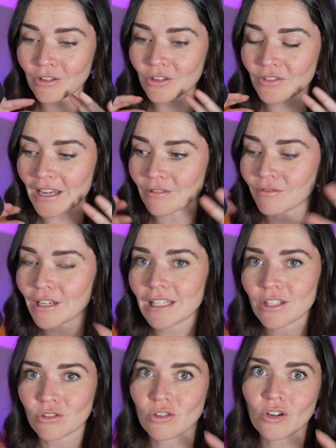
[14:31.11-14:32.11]
got that really
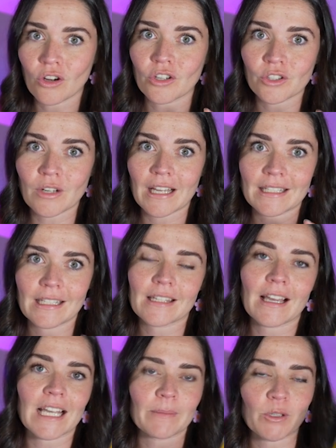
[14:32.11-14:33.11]
strong contrast in size